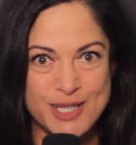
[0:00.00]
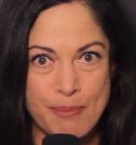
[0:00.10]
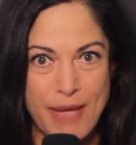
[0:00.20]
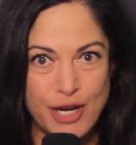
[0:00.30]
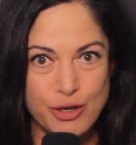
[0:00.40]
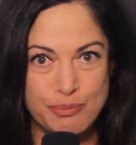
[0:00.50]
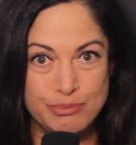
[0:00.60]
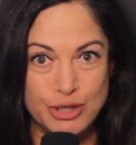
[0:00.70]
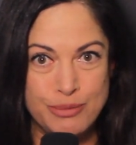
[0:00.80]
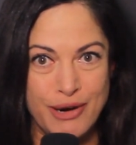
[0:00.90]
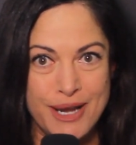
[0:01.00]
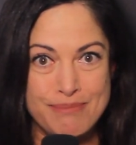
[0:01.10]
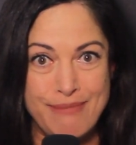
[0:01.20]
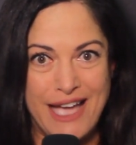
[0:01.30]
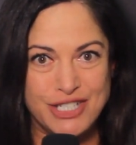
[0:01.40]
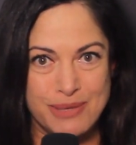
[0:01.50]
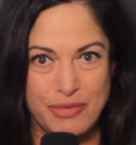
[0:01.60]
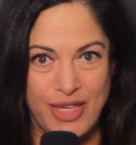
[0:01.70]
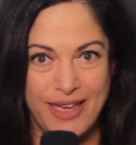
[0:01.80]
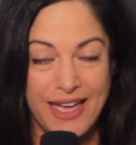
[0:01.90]
tomato-blueberry
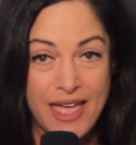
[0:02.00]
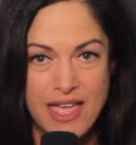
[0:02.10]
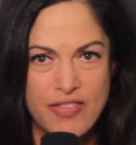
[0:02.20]
mashup thing